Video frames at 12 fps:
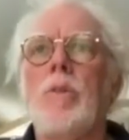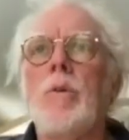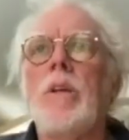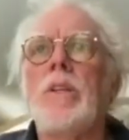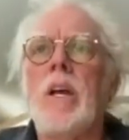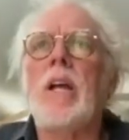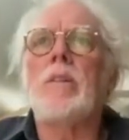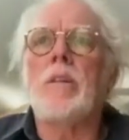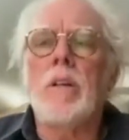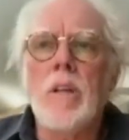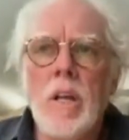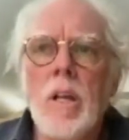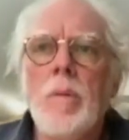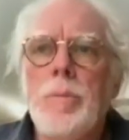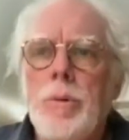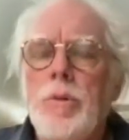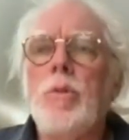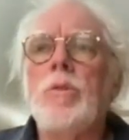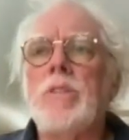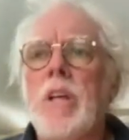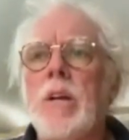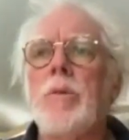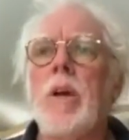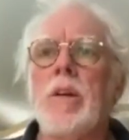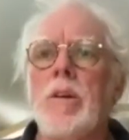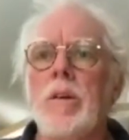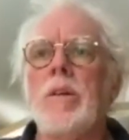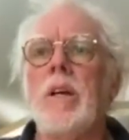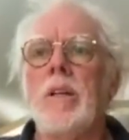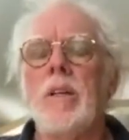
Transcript: Creed Taylor produced Creed, that record. Yeah.